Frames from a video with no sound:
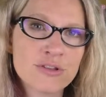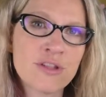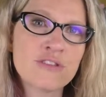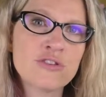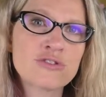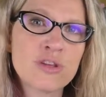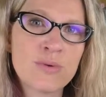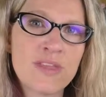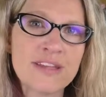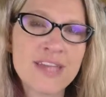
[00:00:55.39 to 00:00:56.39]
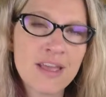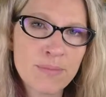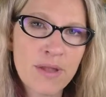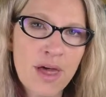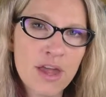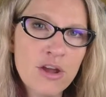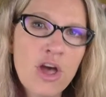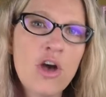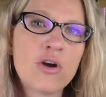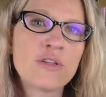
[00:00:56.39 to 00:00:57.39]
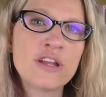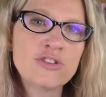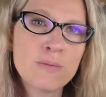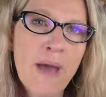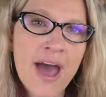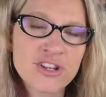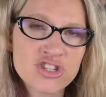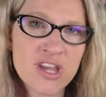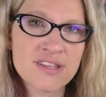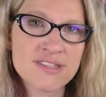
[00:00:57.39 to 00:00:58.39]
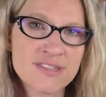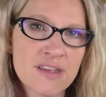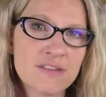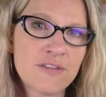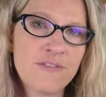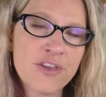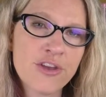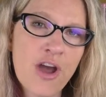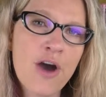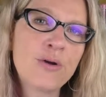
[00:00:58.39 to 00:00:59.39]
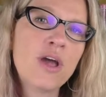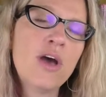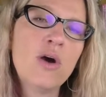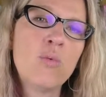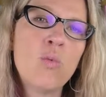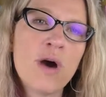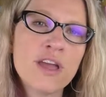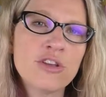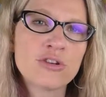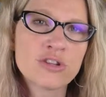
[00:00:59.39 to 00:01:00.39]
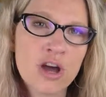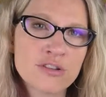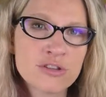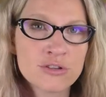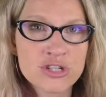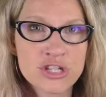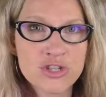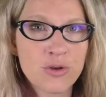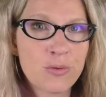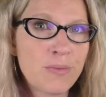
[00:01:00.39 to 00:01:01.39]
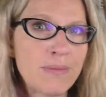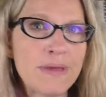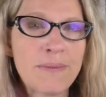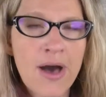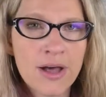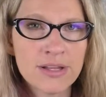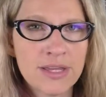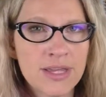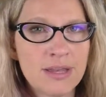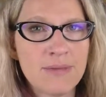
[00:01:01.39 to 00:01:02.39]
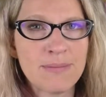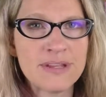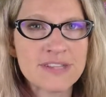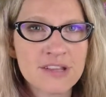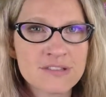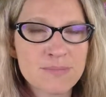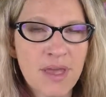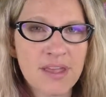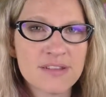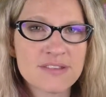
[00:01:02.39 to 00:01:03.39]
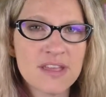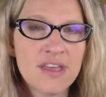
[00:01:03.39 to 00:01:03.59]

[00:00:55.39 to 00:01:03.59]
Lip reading: So that's usually when they take blood or they do patch tests to figure out what your dog's allergic to, maybe pollen, maybe dust mites,